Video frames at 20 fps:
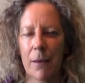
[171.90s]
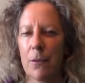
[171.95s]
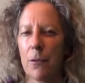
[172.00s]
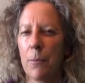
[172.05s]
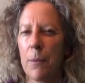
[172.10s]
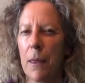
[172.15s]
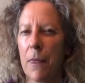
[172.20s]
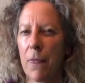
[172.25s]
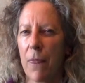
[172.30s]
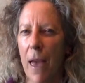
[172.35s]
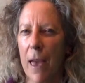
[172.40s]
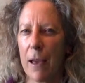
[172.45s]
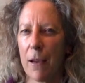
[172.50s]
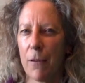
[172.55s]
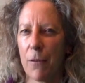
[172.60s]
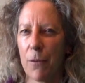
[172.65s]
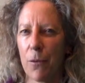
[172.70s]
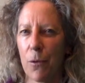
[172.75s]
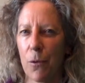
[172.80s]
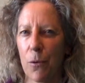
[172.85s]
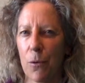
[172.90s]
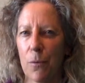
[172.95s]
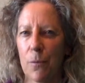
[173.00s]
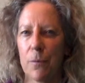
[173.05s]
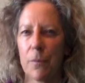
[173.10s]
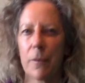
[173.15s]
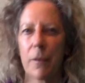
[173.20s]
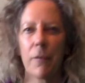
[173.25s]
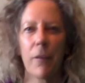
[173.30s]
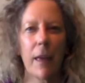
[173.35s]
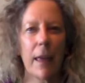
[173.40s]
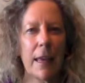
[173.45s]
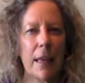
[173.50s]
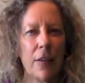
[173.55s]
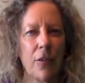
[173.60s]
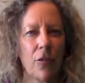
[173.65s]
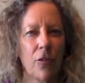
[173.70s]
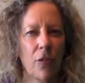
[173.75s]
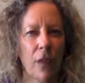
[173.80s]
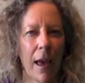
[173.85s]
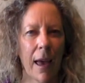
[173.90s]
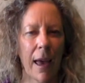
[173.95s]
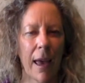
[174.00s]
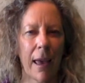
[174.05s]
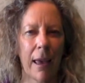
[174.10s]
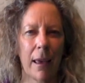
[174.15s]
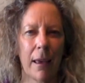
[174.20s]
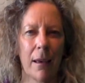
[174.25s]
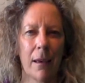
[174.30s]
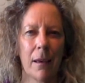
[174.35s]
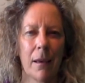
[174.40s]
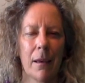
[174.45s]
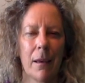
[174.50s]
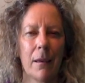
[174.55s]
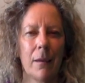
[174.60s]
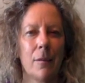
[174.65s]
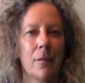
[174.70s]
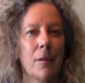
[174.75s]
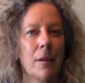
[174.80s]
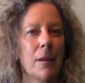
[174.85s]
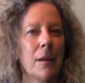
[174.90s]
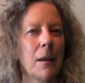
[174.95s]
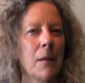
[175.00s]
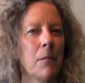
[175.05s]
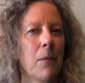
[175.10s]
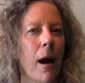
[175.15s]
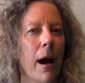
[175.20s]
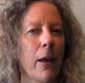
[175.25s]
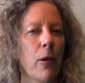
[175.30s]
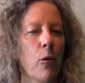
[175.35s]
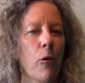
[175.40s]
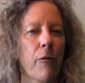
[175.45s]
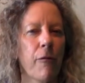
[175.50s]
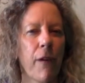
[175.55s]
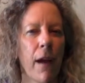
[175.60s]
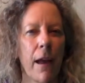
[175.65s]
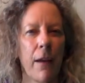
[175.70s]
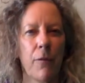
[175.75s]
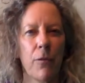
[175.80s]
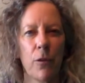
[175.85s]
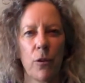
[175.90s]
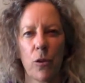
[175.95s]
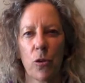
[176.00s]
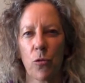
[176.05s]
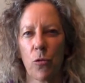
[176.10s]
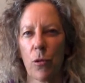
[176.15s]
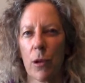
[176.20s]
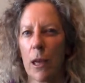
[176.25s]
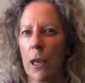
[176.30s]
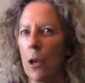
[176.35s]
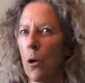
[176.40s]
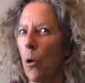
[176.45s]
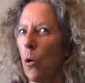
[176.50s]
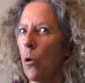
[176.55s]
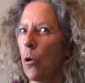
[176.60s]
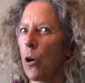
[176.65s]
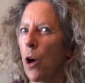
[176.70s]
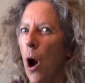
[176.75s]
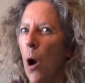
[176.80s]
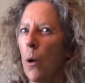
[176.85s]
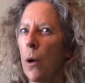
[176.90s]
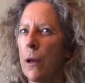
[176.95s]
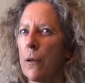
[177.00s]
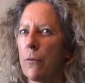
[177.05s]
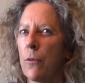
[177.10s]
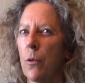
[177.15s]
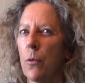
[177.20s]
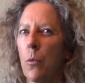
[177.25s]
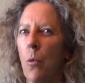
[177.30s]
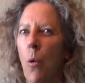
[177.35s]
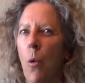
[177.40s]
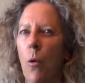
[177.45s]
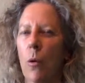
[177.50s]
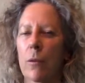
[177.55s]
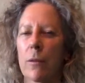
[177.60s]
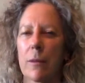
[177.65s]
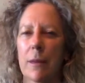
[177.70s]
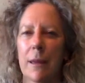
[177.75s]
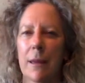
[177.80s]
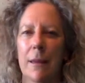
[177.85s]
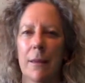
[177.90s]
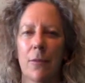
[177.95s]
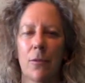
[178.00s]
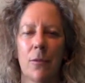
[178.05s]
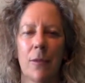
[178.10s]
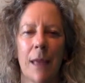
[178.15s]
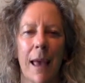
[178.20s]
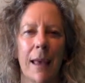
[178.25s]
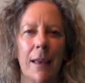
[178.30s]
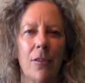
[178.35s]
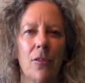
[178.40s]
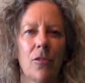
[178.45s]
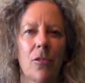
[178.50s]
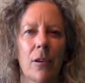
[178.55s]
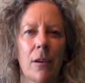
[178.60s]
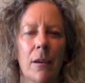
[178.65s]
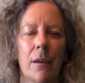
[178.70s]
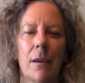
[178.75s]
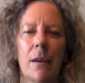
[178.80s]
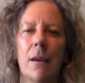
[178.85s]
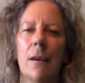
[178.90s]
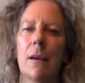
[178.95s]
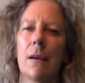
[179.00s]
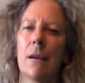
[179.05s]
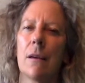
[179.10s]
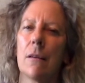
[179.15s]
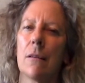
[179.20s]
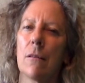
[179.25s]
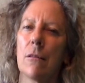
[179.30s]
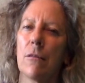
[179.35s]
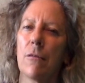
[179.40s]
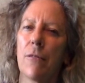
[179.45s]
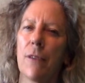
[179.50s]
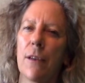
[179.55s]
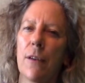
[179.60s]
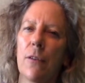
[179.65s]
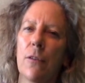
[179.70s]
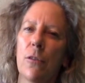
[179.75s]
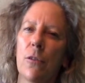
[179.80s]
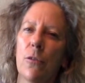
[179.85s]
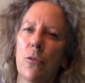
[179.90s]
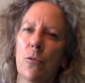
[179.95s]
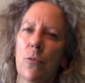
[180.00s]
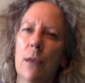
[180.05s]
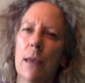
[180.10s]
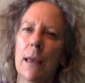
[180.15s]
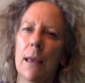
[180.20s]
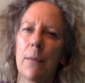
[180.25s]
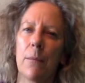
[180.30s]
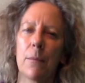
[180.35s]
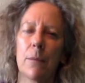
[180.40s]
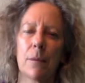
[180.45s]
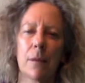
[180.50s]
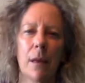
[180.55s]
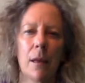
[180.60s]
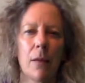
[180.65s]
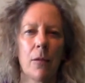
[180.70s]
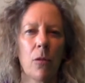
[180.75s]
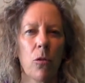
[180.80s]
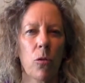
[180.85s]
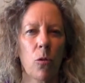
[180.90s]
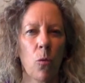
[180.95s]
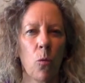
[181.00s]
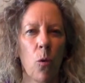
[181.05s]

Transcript: to be thankful for each day, sitting by your favorite tree or going for walks into nature. To feel the dreams that the